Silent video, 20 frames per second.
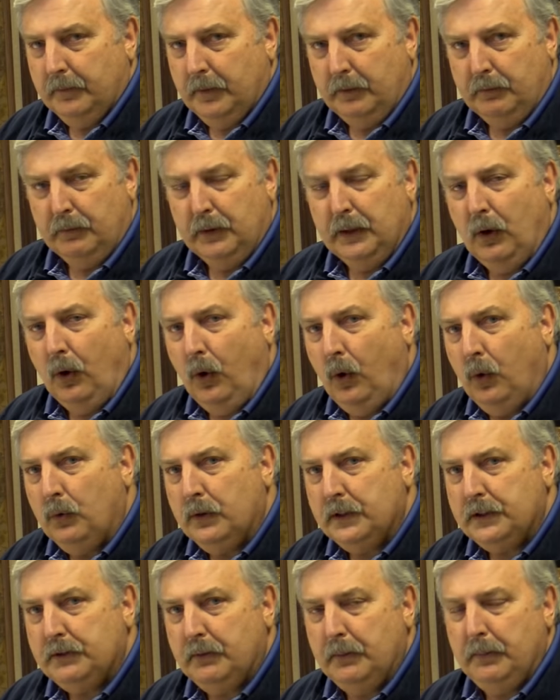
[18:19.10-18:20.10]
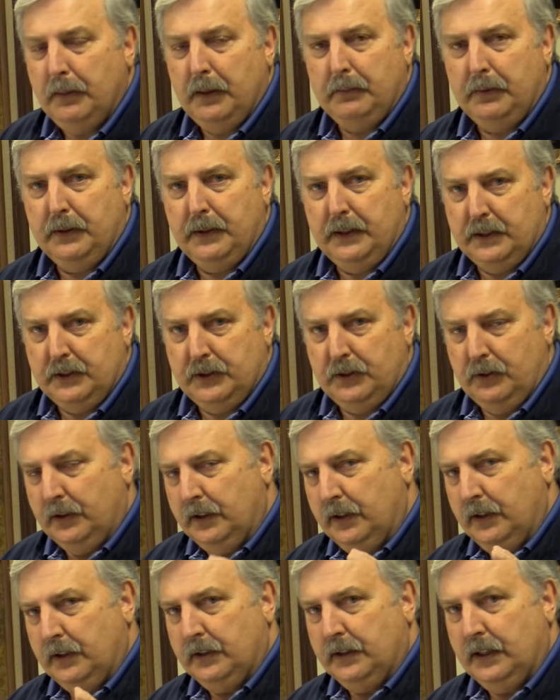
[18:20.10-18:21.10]
and we always remember this
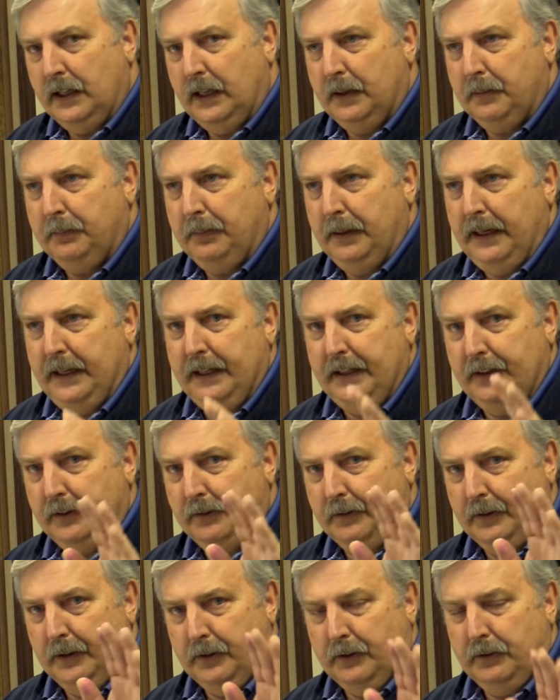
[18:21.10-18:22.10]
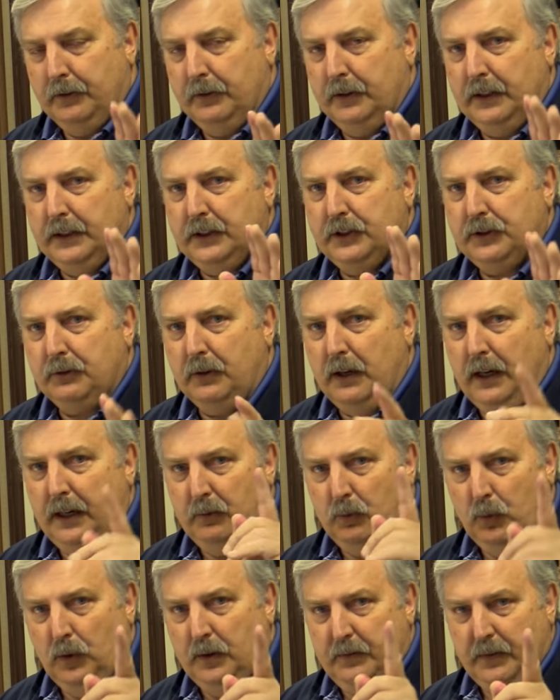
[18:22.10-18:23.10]
during your entire painting career, acrylics dry
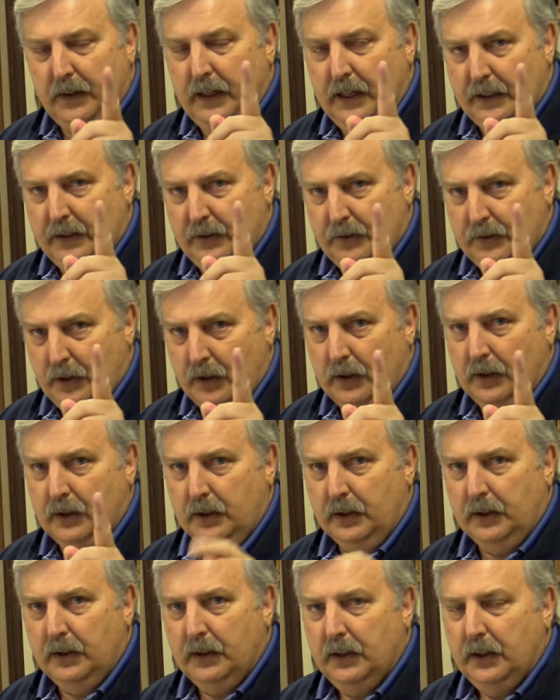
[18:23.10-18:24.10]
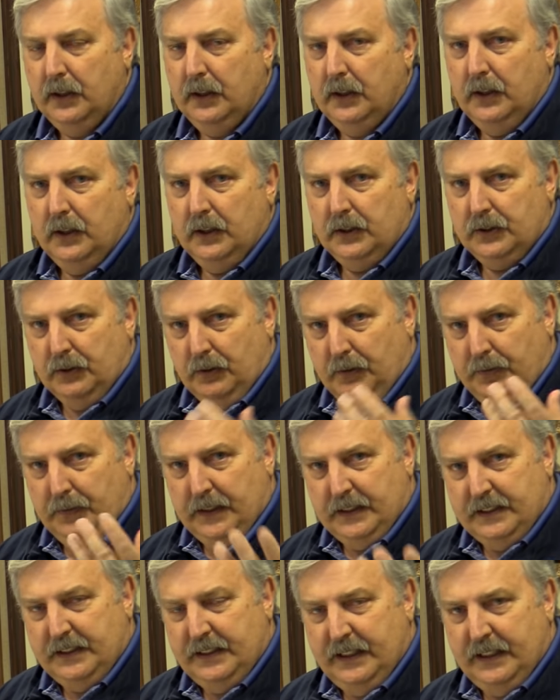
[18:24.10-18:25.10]
one value darker. So if
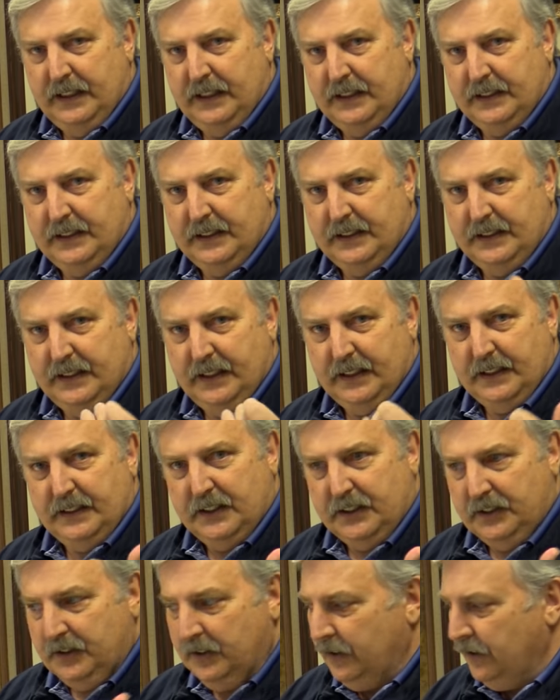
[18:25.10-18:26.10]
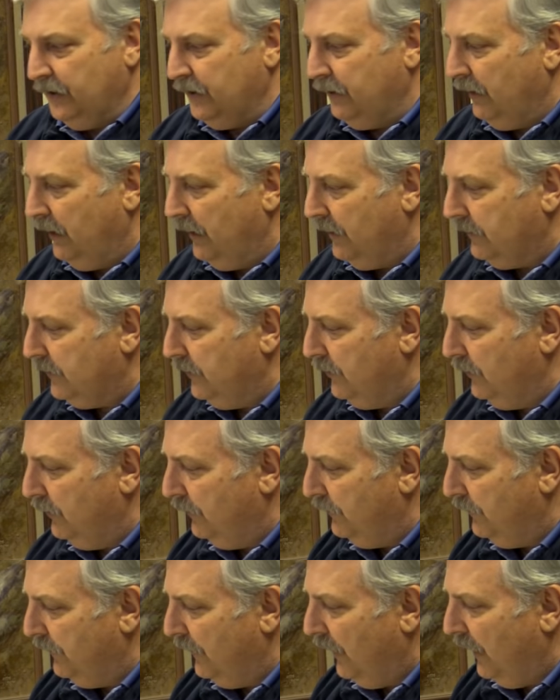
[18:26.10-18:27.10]
I see it as a 6, it's going to draw to
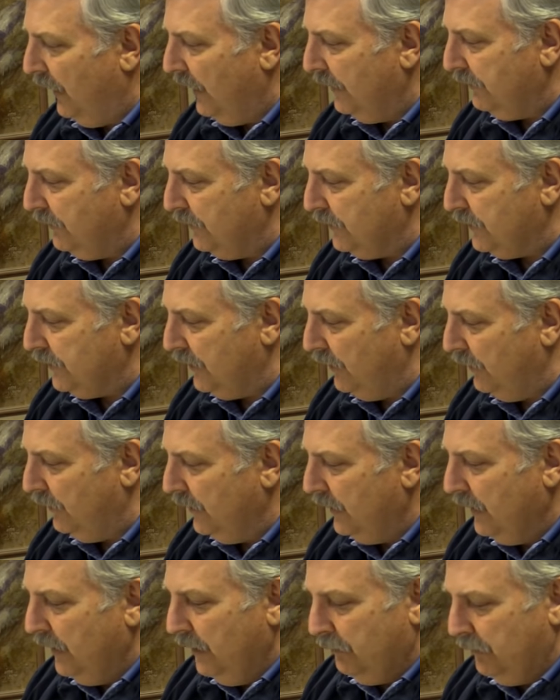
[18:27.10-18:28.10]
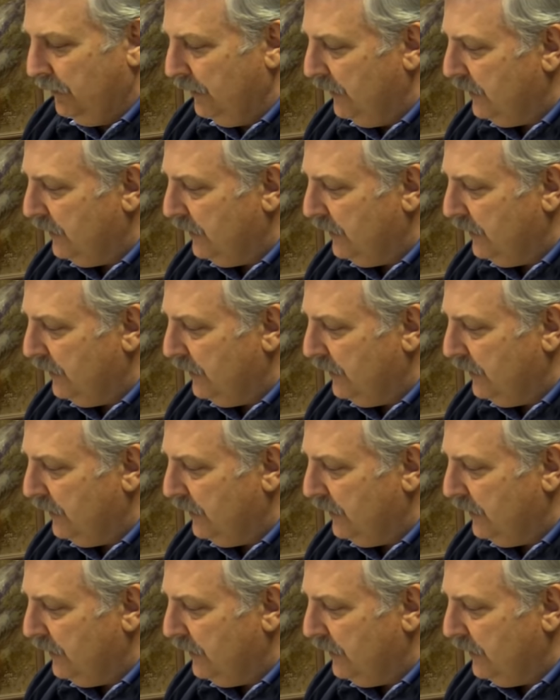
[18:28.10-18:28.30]
a 5 or so. But